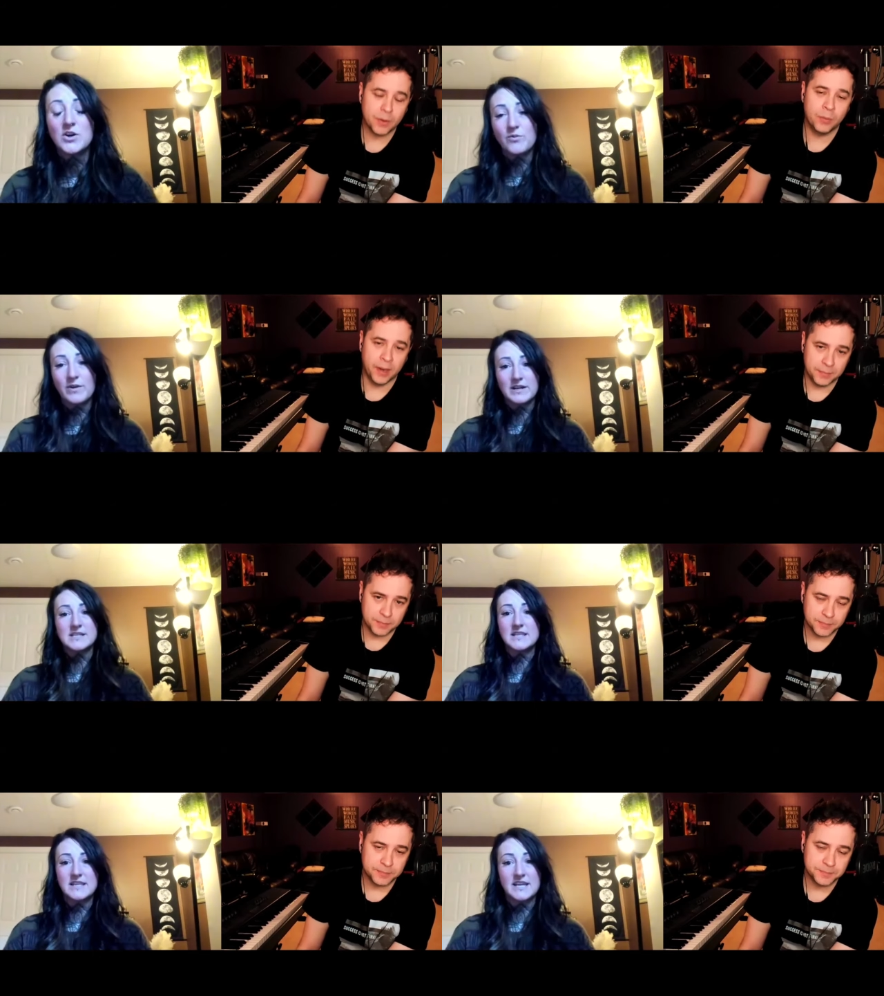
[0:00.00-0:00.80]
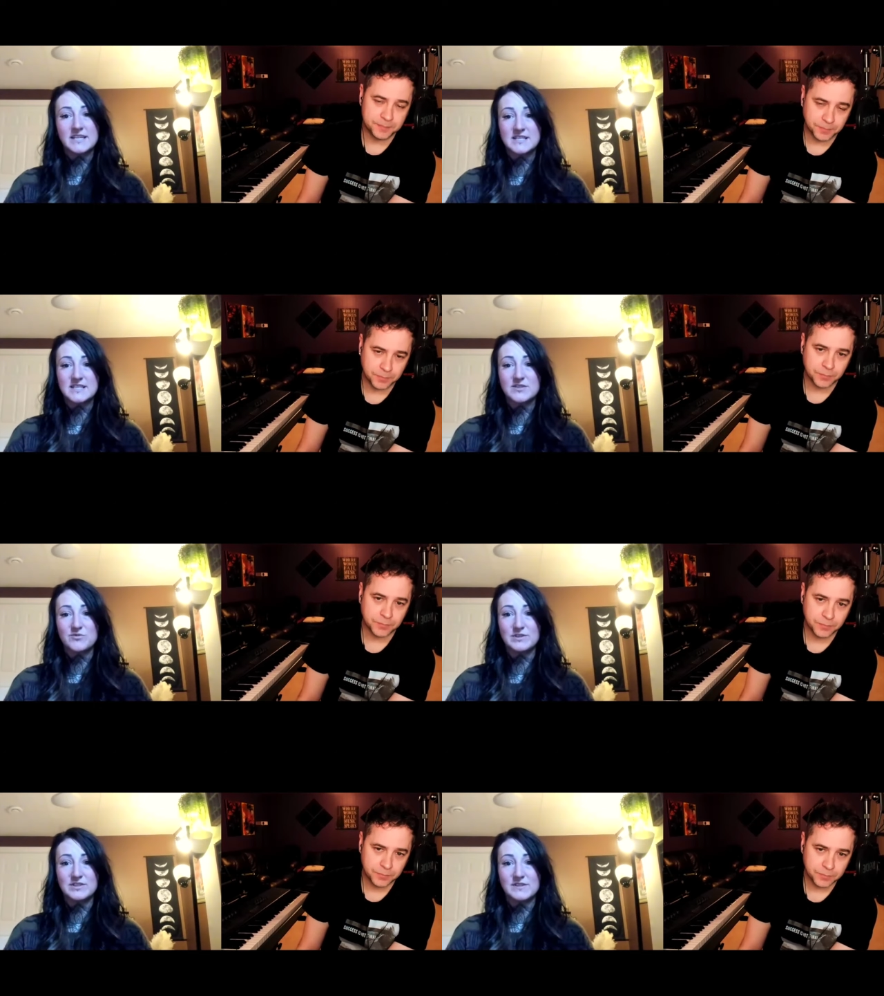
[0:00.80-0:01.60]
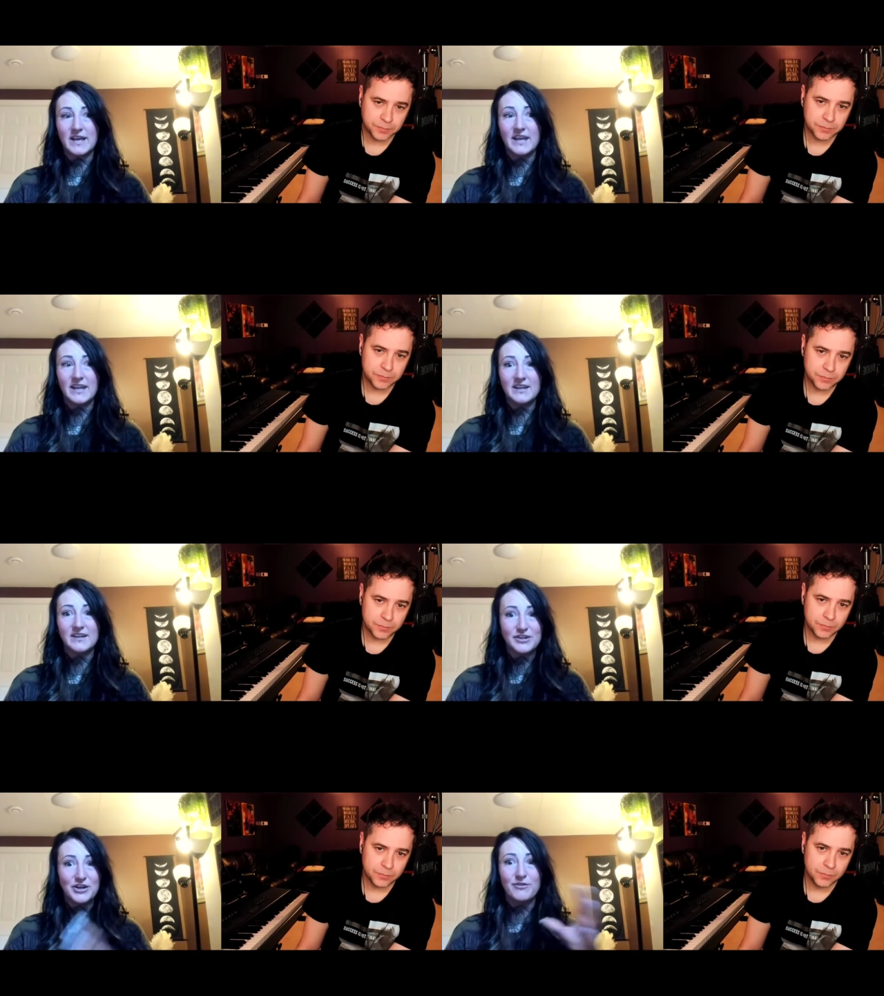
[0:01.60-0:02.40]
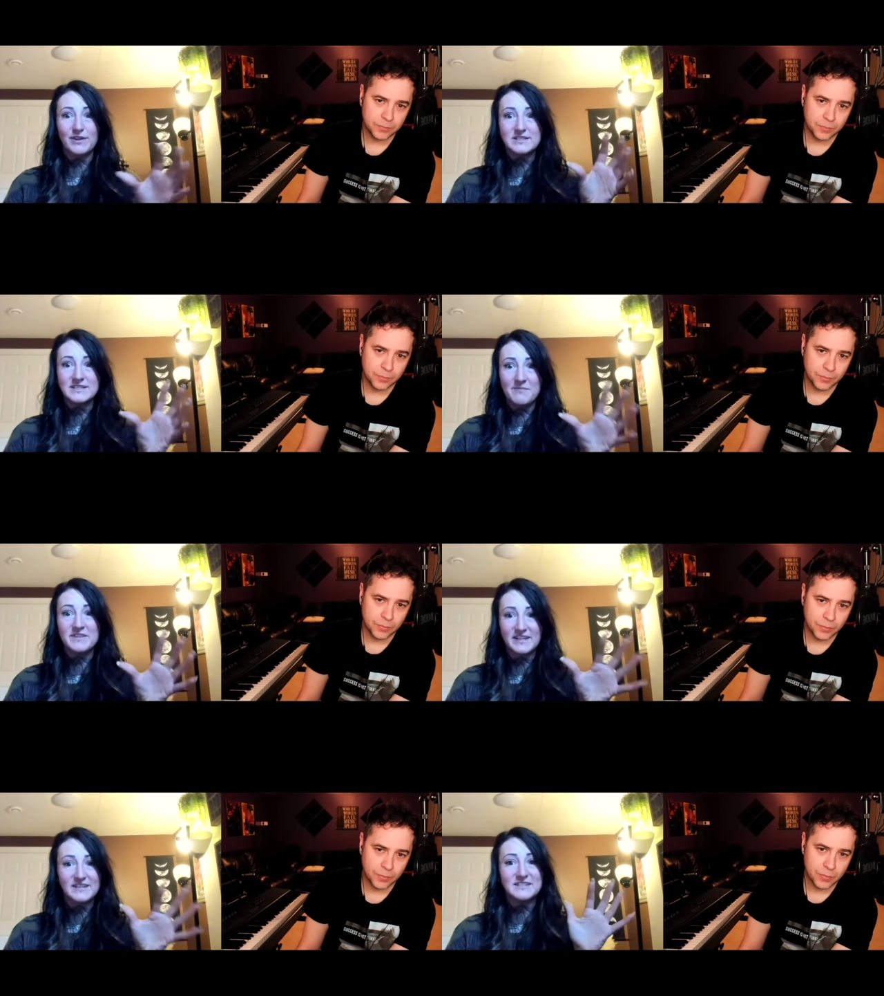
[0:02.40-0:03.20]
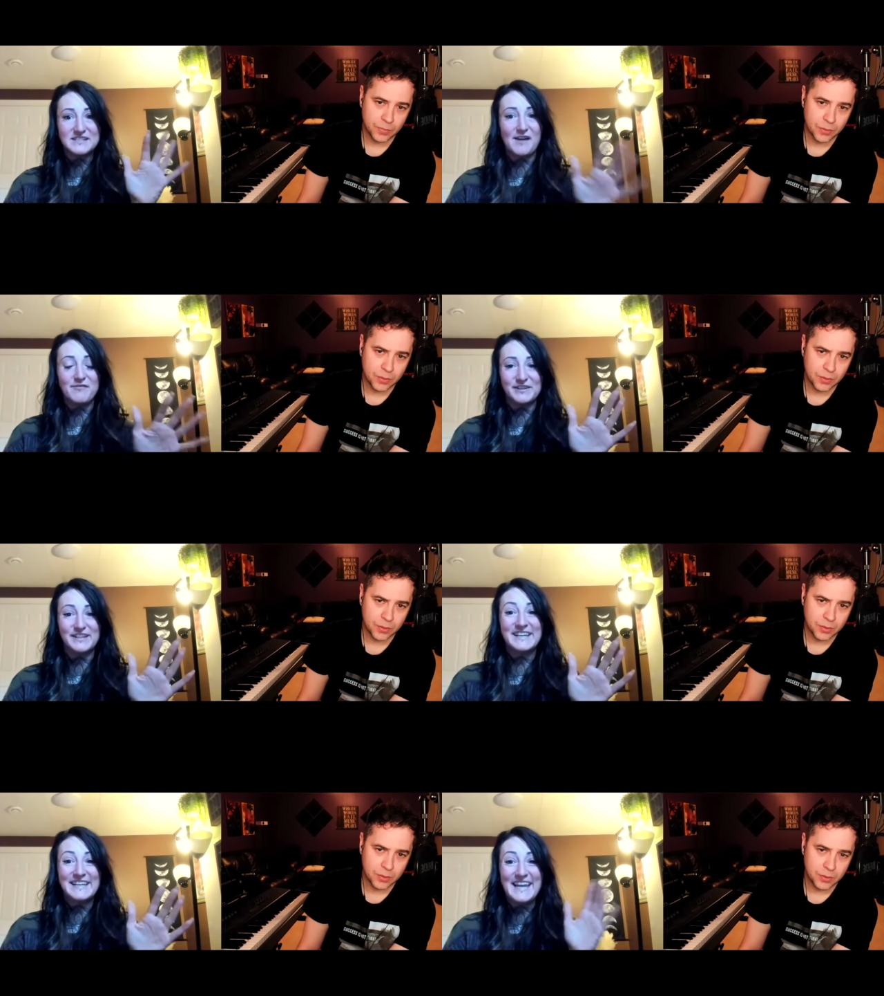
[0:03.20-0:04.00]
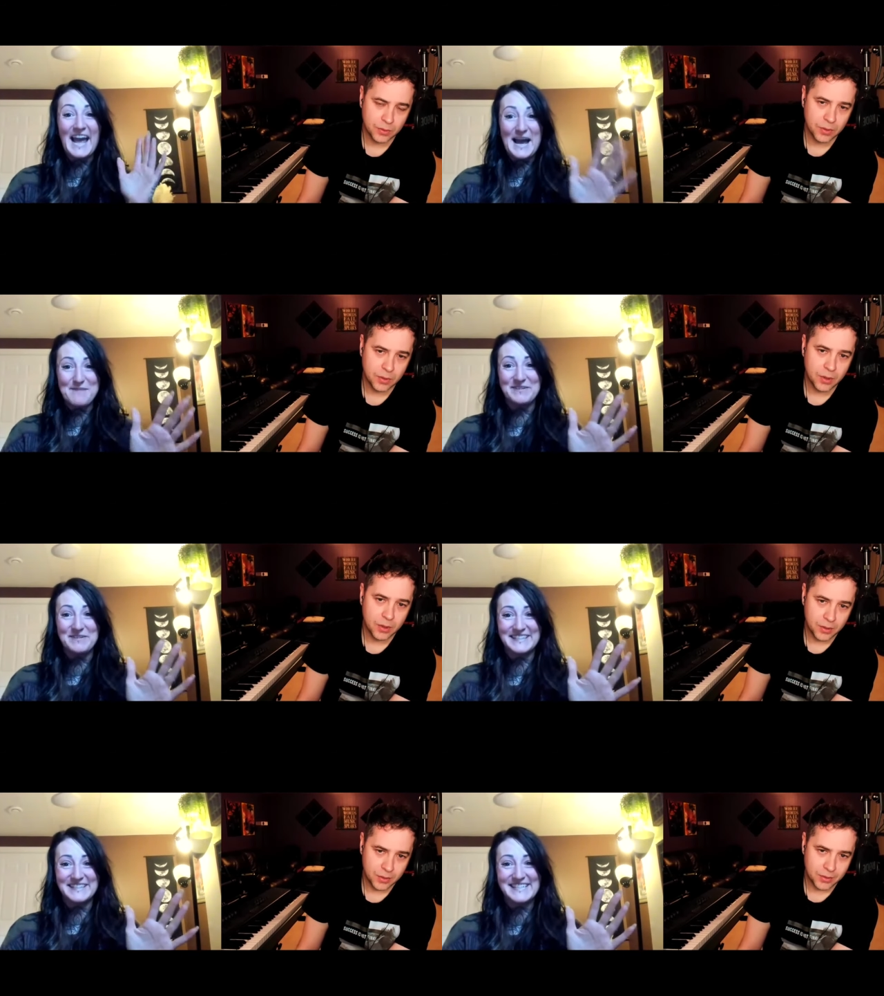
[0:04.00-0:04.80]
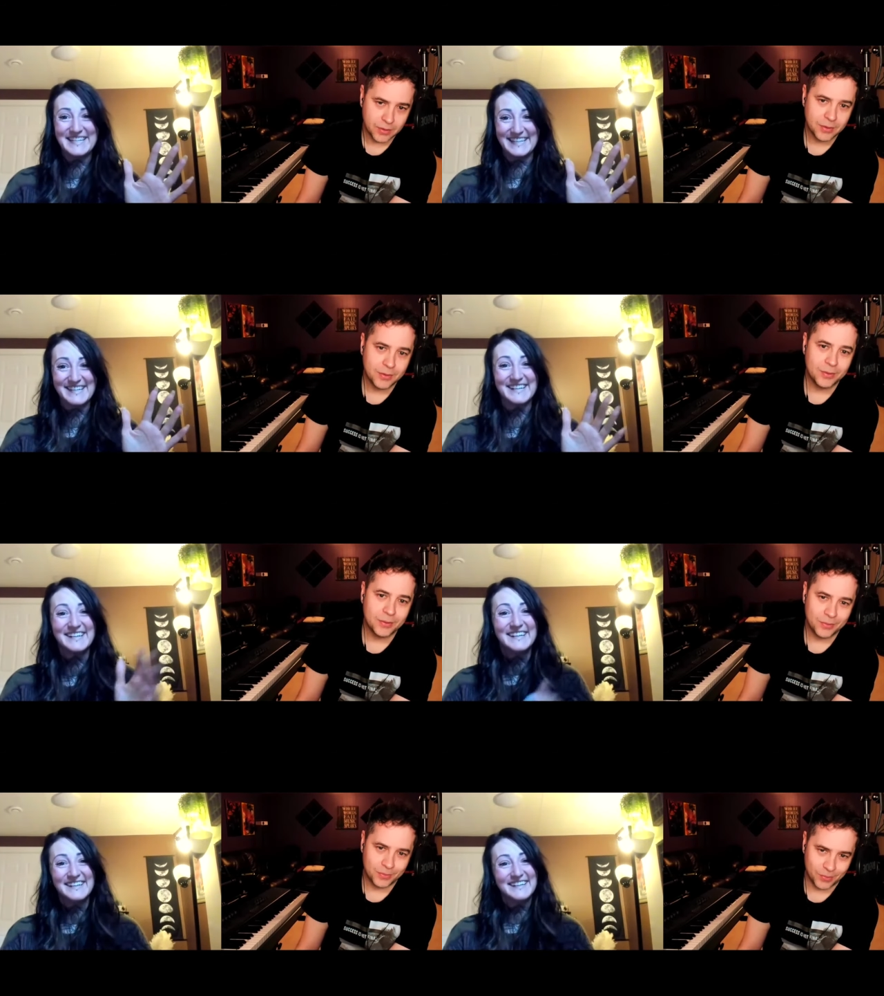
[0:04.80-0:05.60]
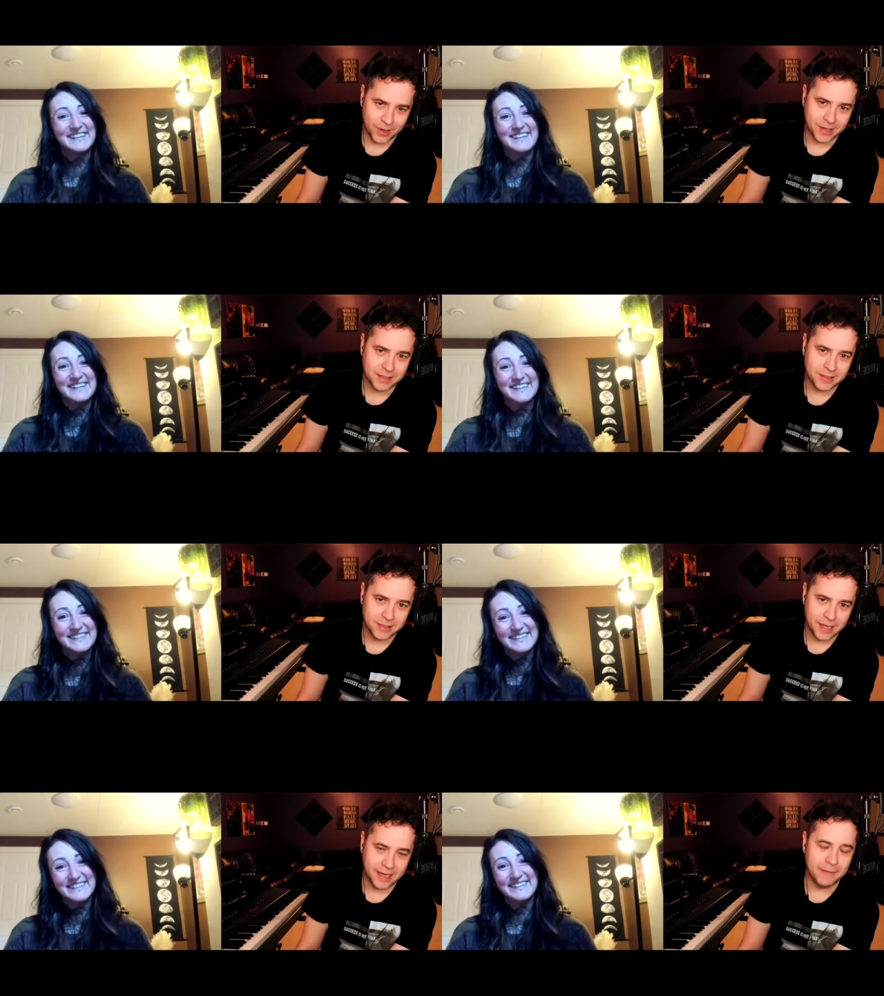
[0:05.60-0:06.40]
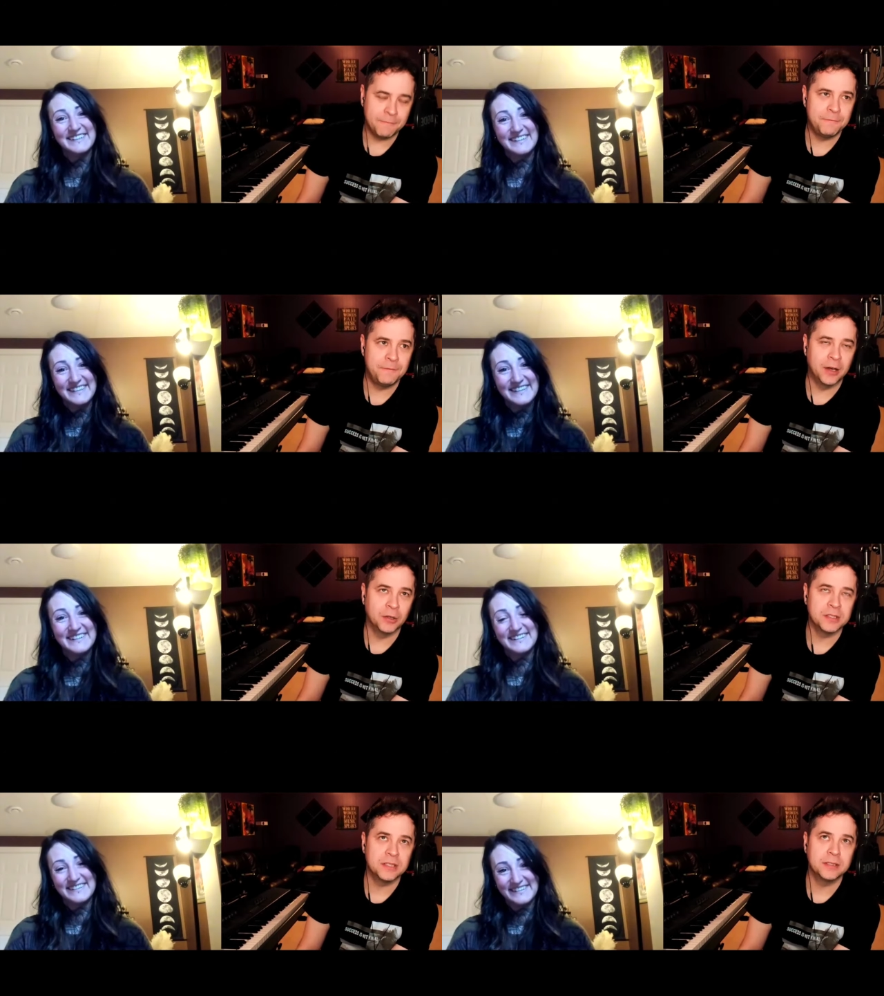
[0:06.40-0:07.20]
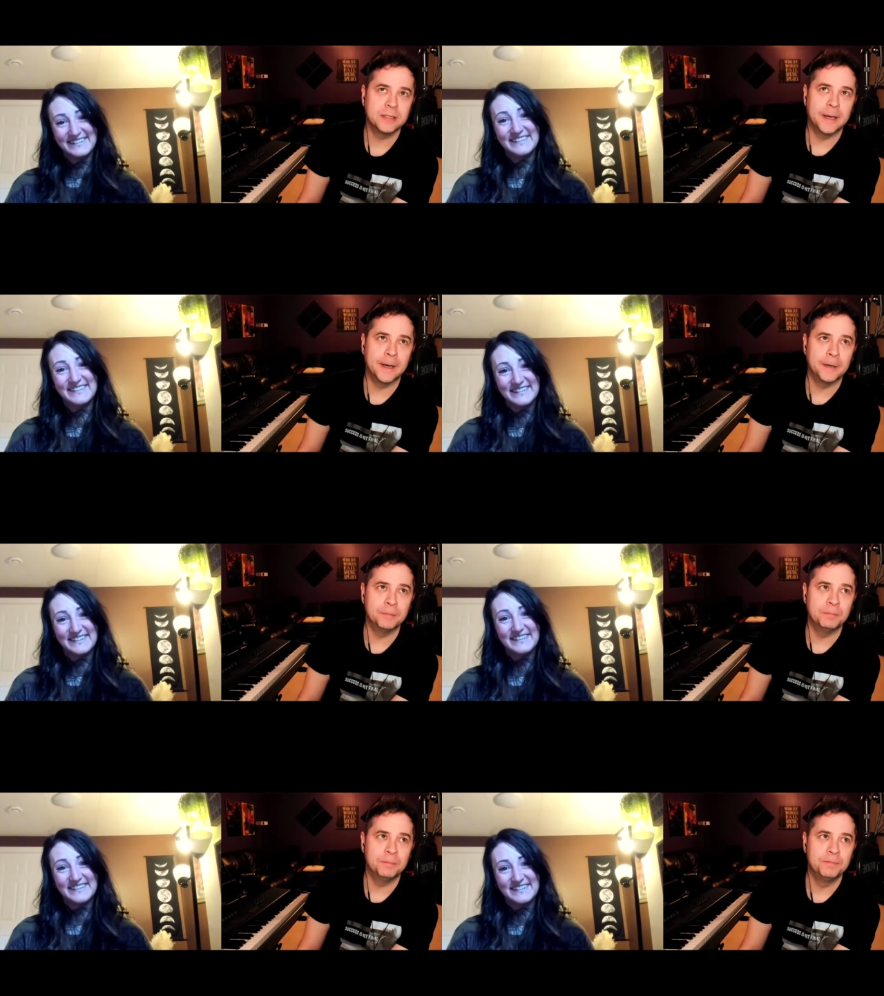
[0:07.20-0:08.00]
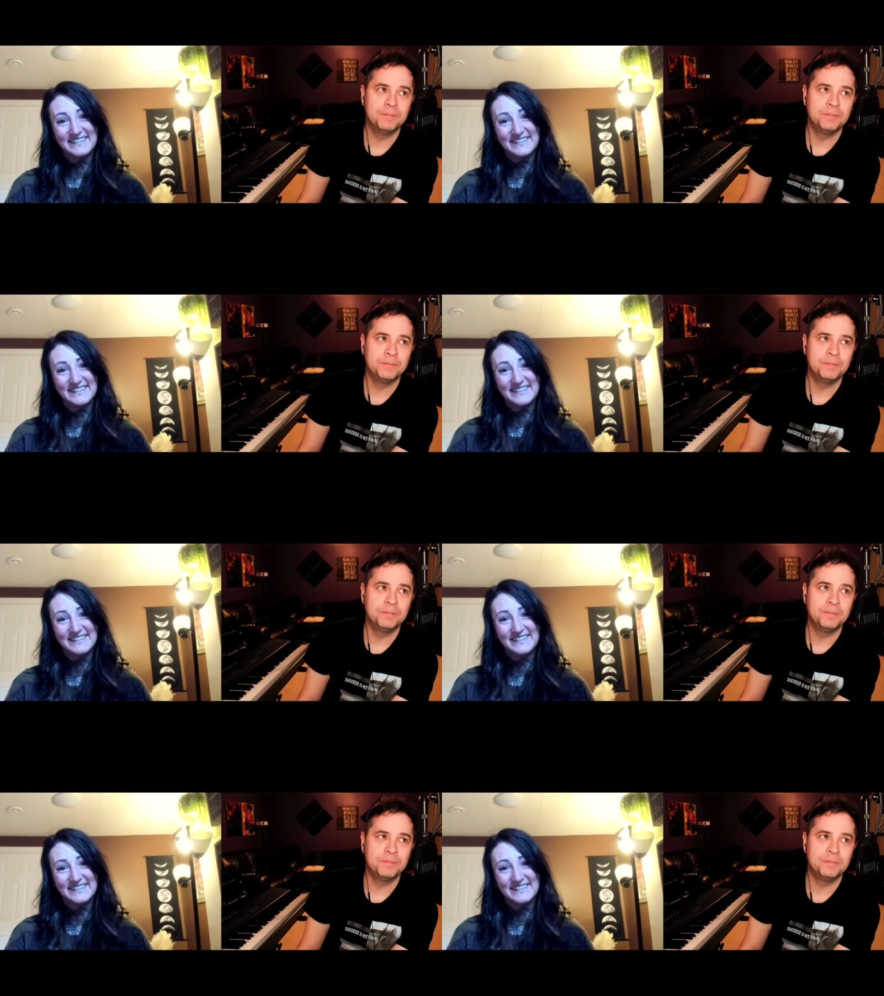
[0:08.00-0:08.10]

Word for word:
Speaker 1: right? Whereas this was like, no, like something had definitely happened here.
Speaker 2: Right. And it felt, um,